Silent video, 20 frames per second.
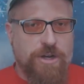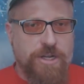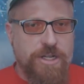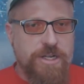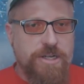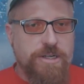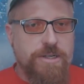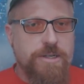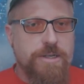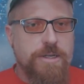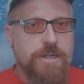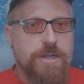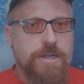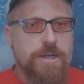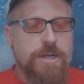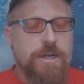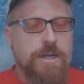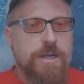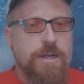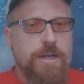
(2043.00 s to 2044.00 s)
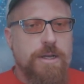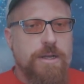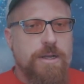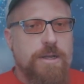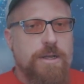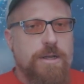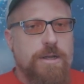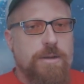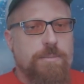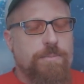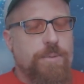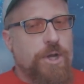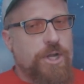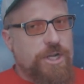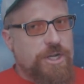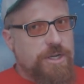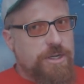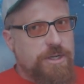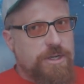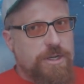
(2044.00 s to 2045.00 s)
done it,
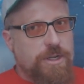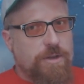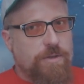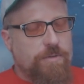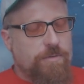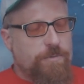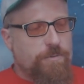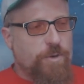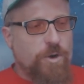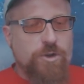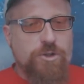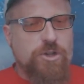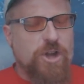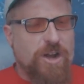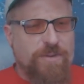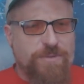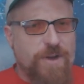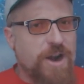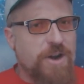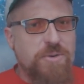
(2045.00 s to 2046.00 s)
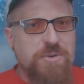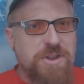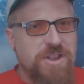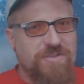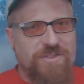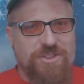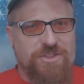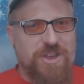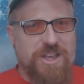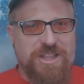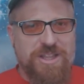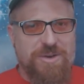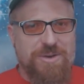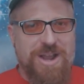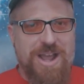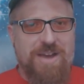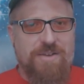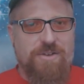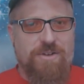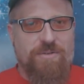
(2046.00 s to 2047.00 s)
but first off, I don't even think that
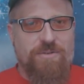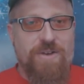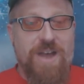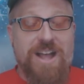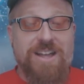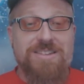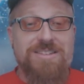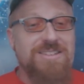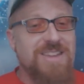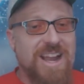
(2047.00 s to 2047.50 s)
would have an effect.